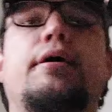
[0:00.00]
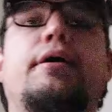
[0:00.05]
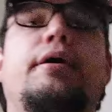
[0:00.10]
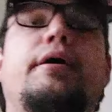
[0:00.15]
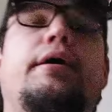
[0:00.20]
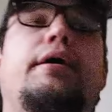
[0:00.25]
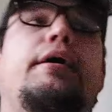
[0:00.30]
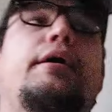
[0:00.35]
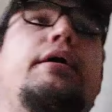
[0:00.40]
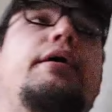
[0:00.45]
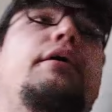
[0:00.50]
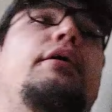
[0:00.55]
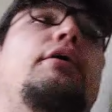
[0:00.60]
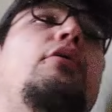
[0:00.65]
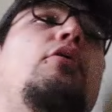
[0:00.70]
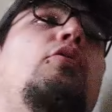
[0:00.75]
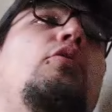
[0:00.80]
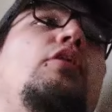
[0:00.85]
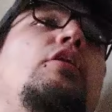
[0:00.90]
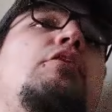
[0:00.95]

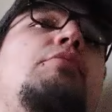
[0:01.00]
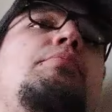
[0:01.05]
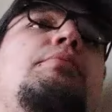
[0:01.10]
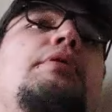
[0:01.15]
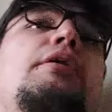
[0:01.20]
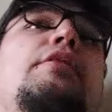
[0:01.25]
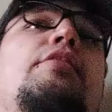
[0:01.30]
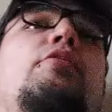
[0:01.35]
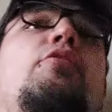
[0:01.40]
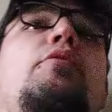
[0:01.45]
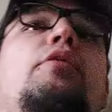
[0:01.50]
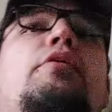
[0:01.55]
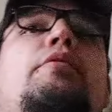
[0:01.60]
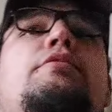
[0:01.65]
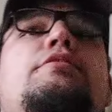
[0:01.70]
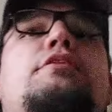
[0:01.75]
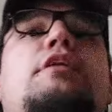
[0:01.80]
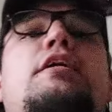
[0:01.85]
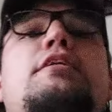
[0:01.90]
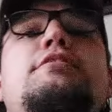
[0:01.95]
The only
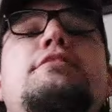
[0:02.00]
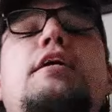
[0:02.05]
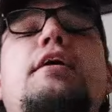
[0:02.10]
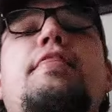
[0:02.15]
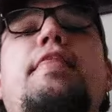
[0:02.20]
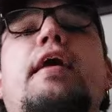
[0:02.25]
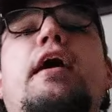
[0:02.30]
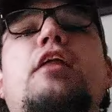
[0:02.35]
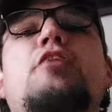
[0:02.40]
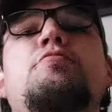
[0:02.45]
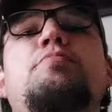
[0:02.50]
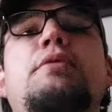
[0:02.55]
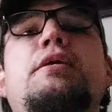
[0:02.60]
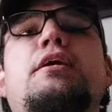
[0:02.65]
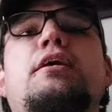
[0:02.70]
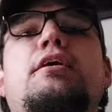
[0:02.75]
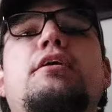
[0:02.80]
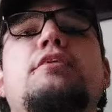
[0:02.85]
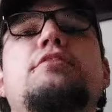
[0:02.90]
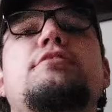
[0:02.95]
reason I say that is
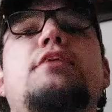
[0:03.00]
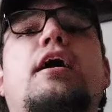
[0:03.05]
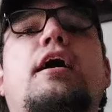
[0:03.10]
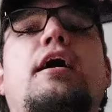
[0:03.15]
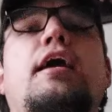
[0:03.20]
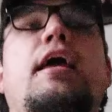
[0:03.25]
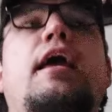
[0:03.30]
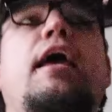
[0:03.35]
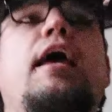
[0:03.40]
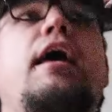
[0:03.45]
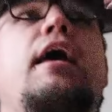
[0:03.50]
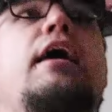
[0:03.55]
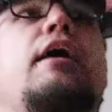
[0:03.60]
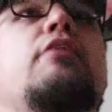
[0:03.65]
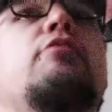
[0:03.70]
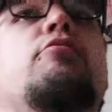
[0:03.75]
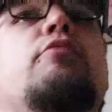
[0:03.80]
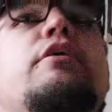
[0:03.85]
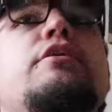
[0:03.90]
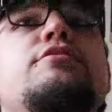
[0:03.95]
because I
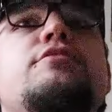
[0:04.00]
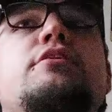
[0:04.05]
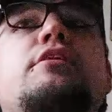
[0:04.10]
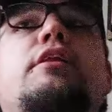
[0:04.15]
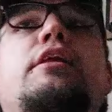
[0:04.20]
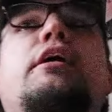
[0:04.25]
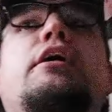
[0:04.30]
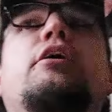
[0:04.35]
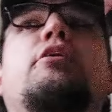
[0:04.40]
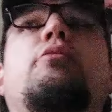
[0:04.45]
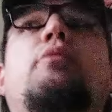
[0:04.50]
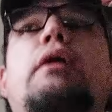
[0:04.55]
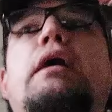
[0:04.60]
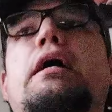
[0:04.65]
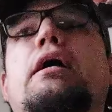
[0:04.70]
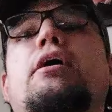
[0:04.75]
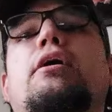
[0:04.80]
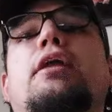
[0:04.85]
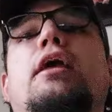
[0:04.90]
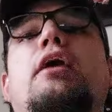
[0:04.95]
had recently
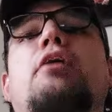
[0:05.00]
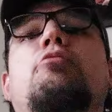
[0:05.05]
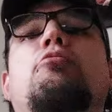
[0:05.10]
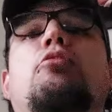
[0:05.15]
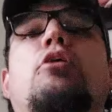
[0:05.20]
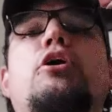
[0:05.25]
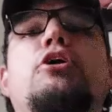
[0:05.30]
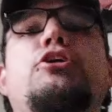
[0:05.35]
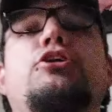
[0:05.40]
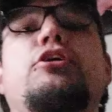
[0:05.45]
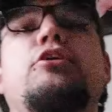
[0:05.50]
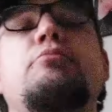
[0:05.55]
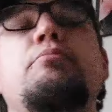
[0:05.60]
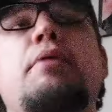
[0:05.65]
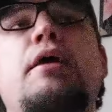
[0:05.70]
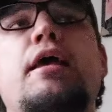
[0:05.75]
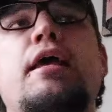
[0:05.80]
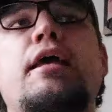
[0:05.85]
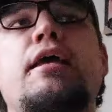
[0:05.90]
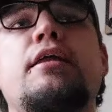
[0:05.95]
acquired a
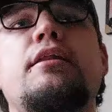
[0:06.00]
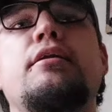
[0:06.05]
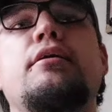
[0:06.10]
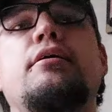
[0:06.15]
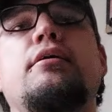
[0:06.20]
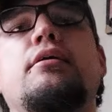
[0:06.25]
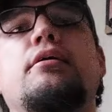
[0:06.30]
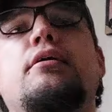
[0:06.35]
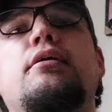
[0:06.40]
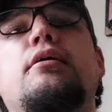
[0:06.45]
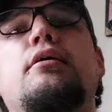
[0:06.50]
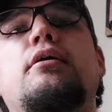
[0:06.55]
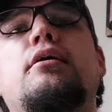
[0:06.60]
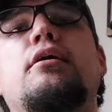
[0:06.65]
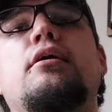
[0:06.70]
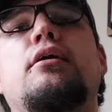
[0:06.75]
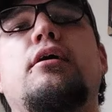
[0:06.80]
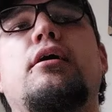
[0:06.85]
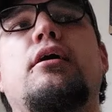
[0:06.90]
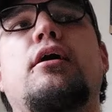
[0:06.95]
Russian-made
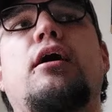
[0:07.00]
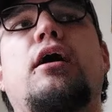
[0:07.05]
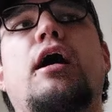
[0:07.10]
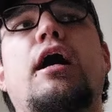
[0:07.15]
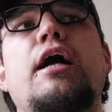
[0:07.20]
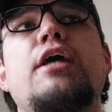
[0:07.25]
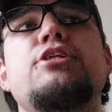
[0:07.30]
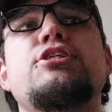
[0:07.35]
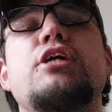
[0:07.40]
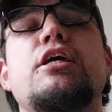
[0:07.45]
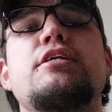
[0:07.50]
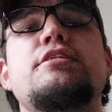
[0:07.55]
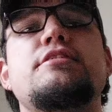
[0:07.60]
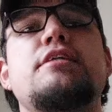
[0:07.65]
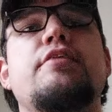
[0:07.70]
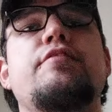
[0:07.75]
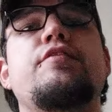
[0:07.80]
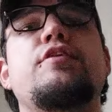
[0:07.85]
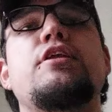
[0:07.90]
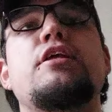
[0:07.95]

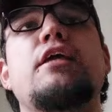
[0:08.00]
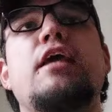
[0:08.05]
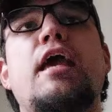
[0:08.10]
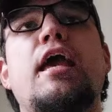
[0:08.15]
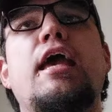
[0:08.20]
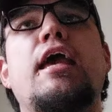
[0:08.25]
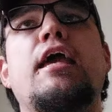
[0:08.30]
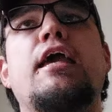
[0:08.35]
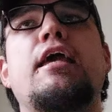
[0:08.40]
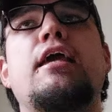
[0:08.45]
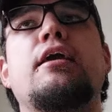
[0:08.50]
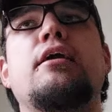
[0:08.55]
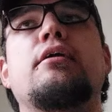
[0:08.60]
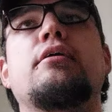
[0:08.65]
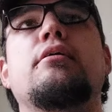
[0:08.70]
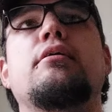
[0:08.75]
IJ70A